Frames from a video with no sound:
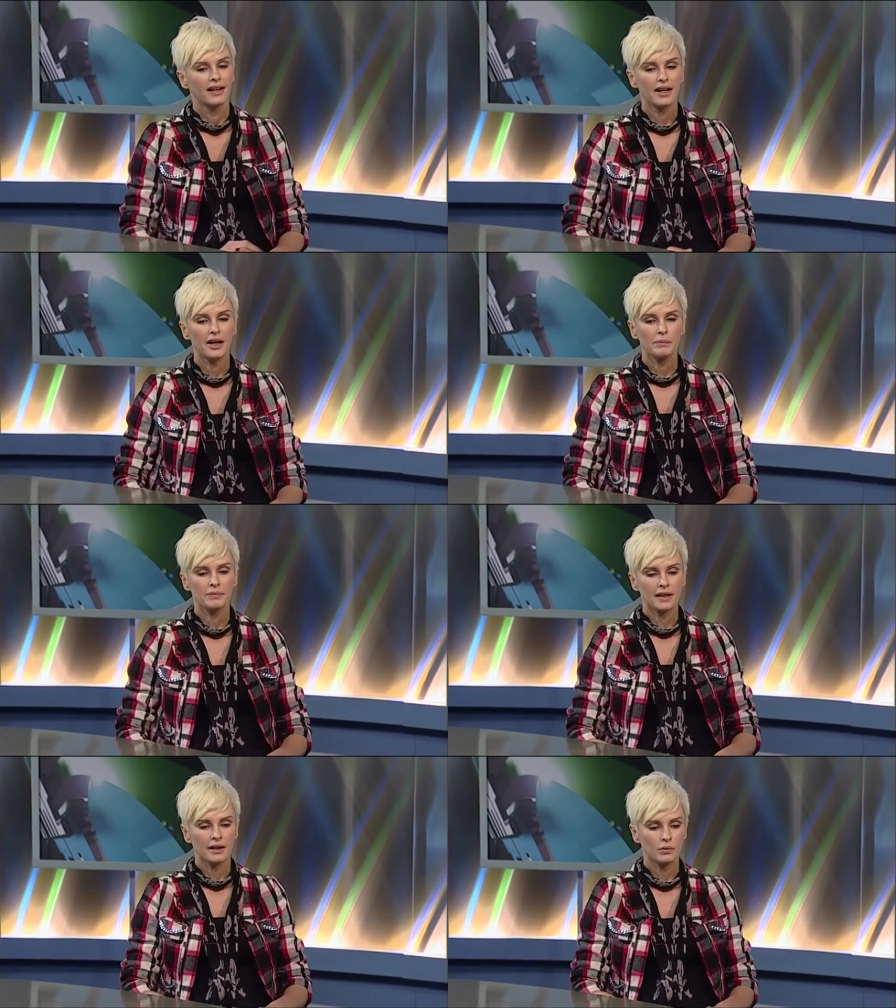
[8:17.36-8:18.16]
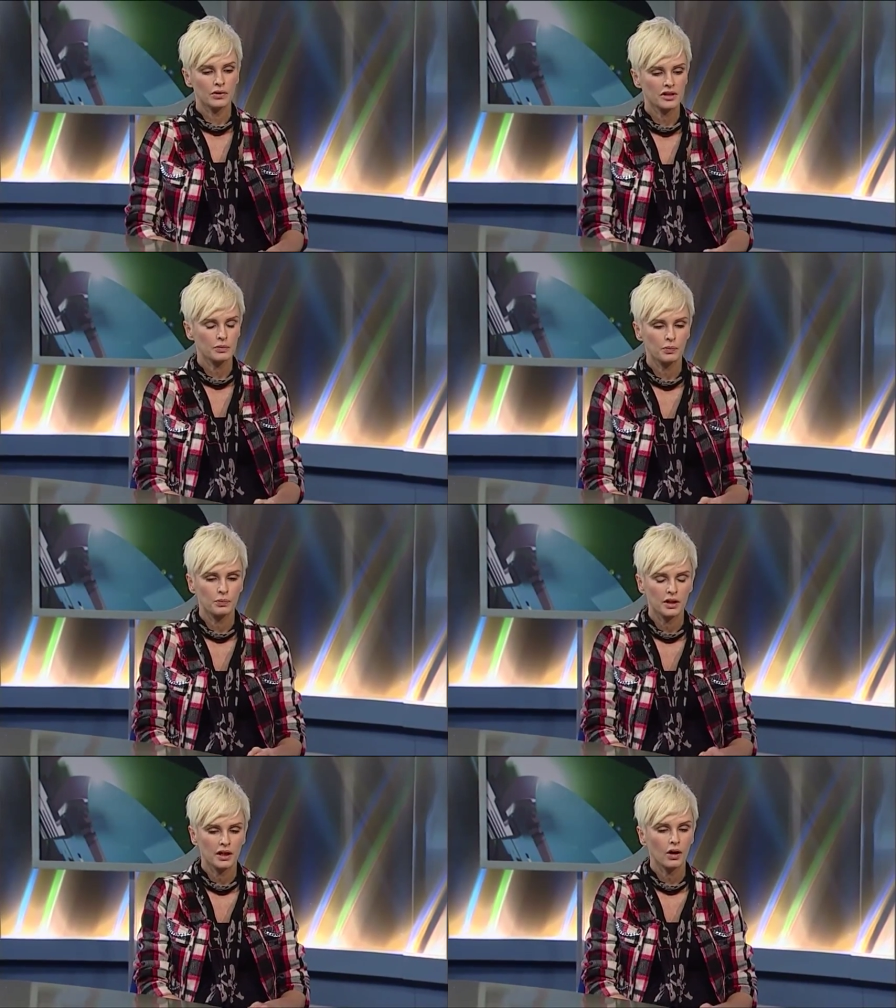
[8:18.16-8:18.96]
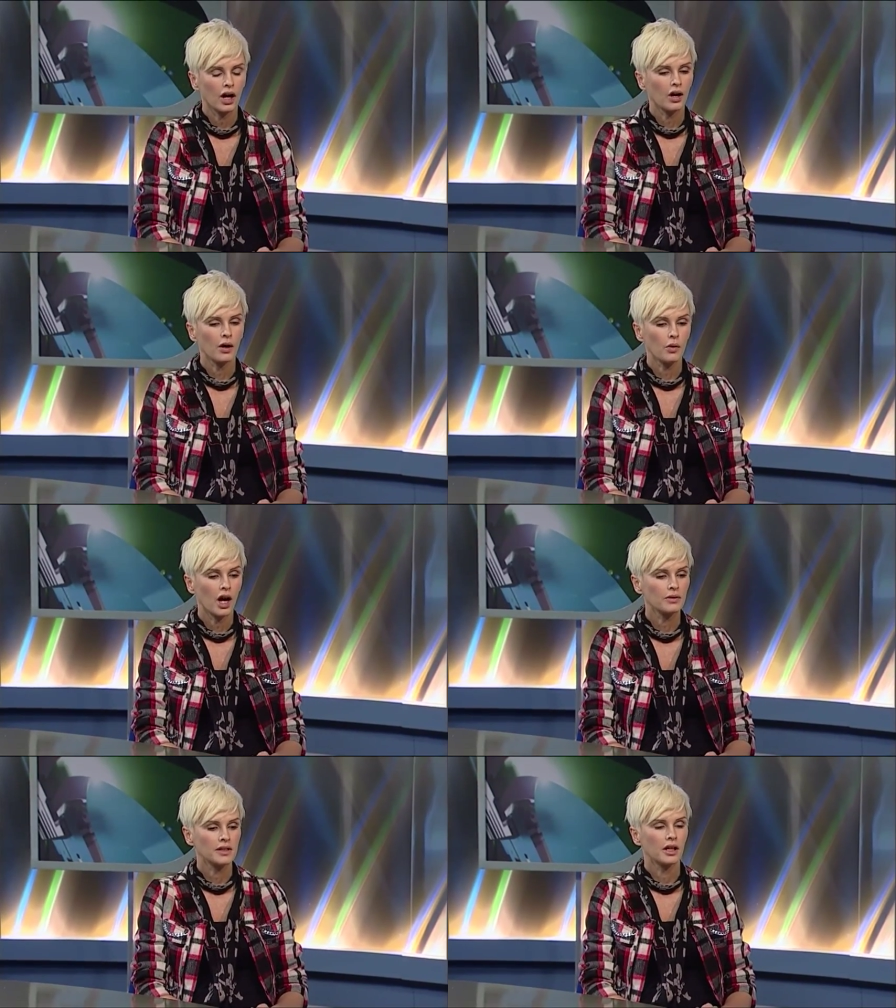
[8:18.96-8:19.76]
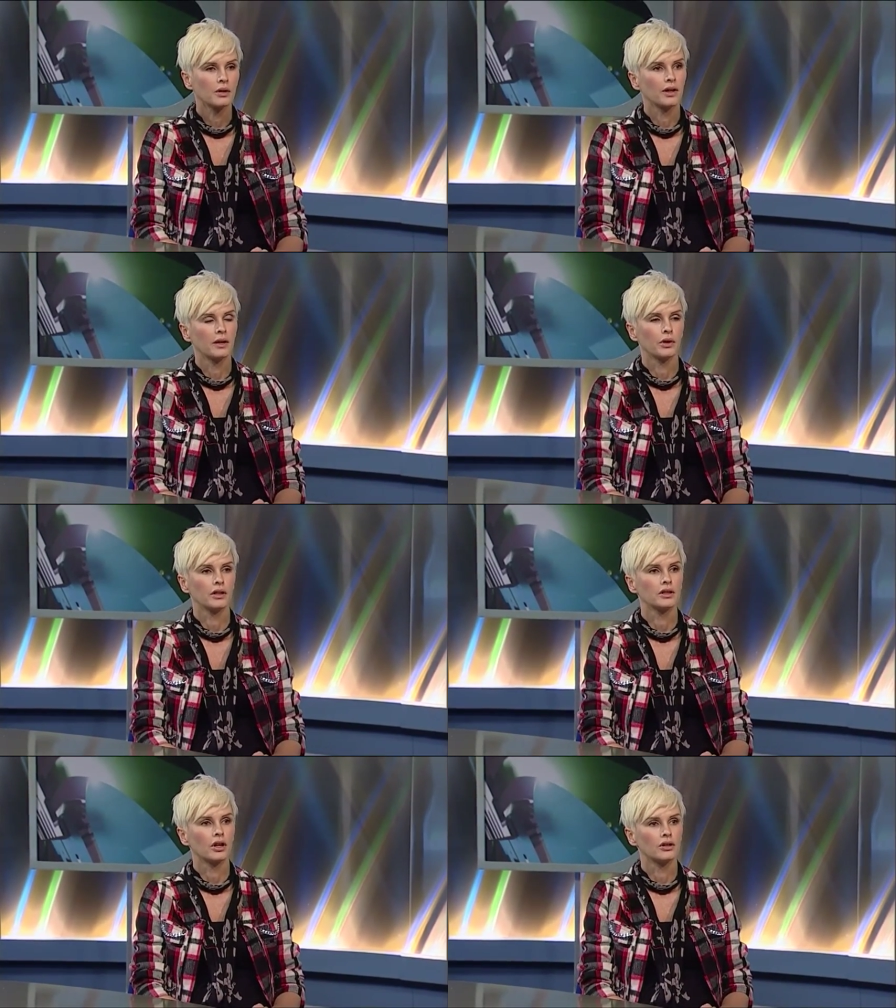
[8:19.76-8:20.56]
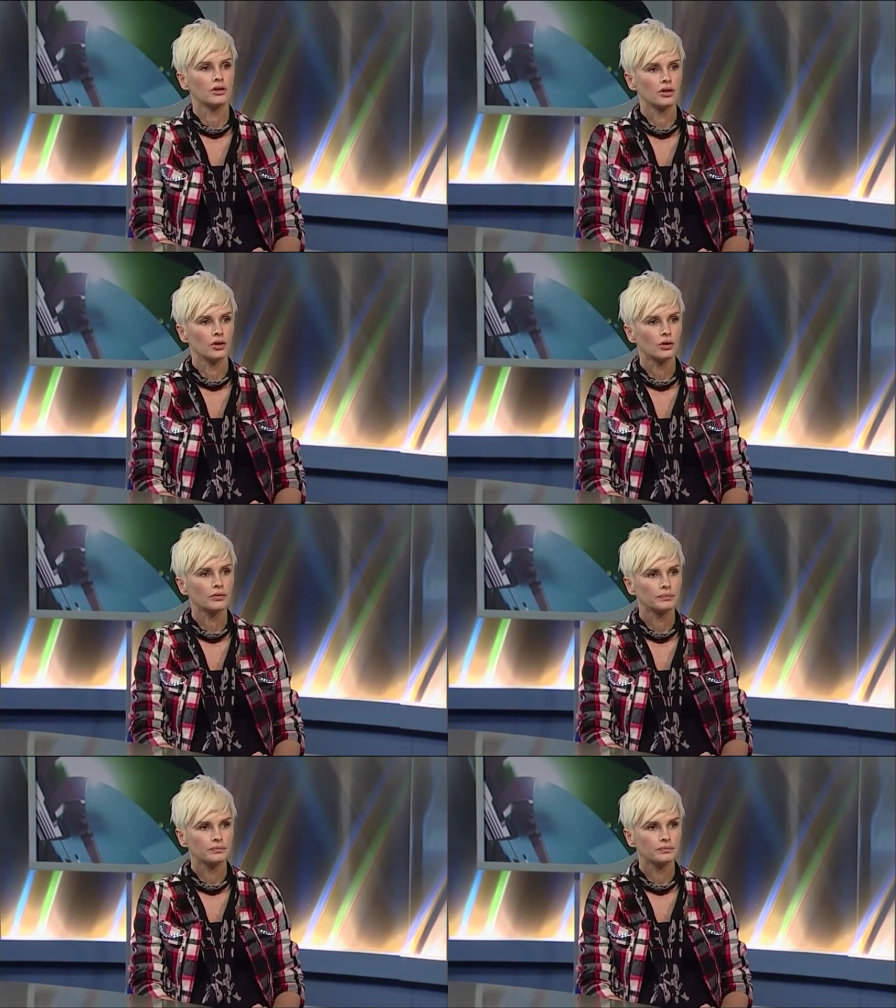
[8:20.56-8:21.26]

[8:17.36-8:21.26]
Um, it was, yeah. I, I, I, was the only one that wanted to go to New York.